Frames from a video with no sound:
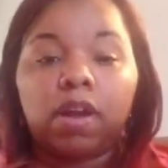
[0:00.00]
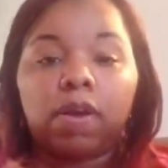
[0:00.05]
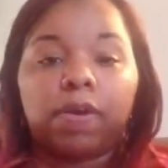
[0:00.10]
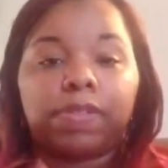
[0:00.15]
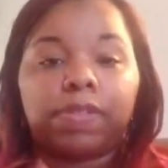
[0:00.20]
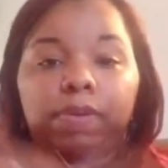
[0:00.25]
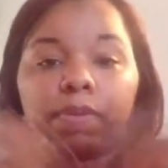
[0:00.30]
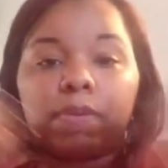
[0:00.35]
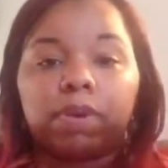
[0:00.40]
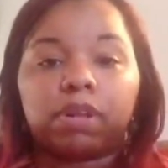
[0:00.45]
or
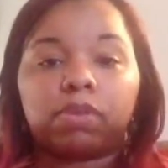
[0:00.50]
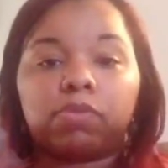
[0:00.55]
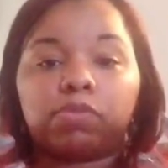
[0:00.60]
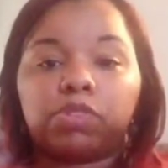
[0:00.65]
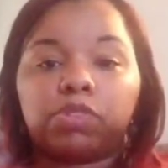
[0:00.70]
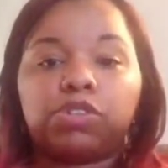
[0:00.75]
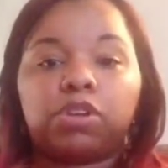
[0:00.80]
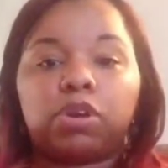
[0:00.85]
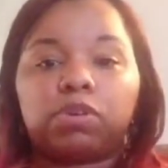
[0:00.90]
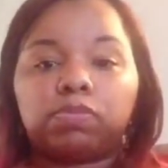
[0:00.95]
they want
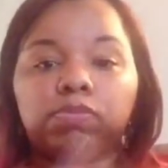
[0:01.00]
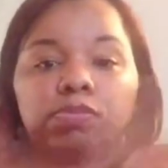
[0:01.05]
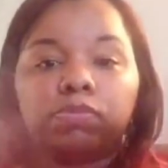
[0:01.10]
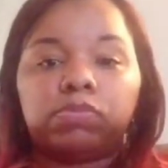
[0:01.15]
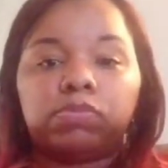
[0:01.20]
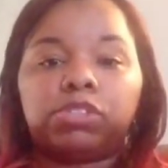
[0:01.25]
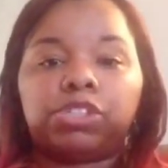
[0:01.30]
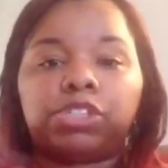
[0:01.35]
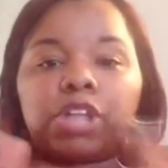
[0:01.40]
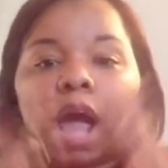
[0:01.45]
to,
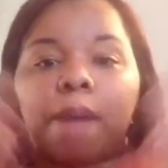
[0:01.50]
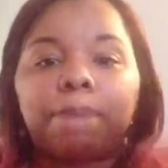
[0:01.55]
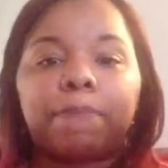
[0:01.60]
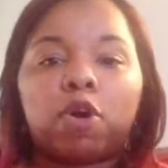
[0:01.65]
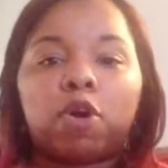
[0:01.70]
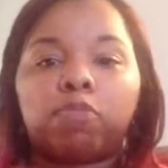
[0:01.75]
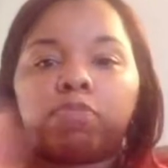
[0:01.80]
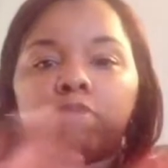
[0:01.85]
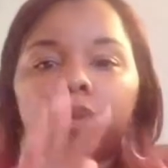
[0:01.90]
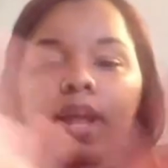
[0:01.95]
shop
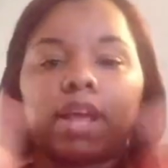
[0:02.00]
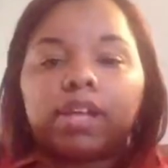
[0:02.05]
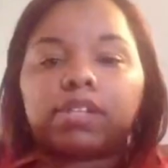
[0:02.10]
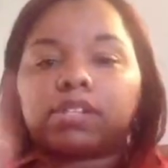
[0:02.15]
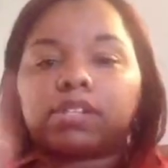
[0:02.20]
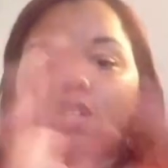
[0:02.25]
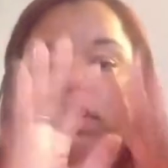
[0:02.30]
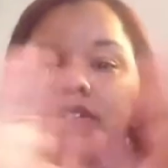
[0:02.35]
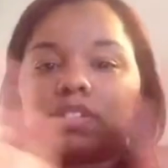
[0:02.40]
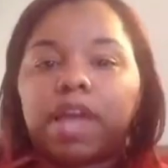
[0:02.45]

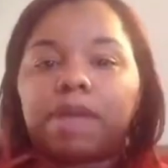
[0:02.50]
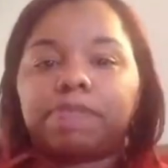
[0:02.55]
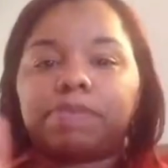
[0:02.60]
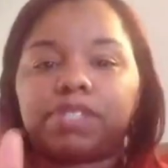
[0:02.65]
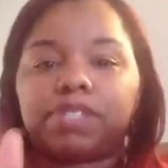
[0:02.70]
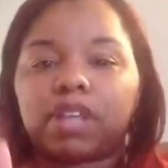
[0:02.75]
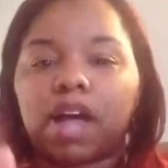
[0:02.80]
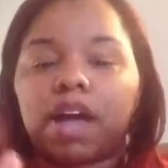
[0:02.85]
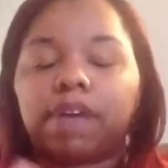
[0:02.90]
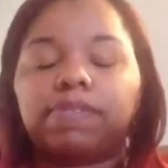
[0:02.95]
Oprah-esque type
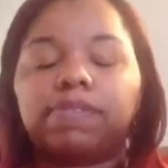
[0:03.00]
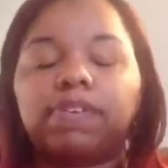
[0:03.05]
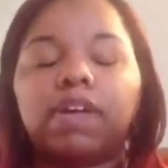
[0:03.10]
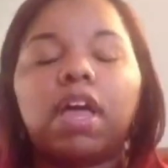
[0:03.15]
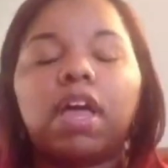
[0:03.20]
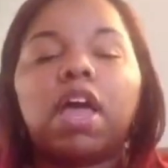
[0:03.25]
stuff.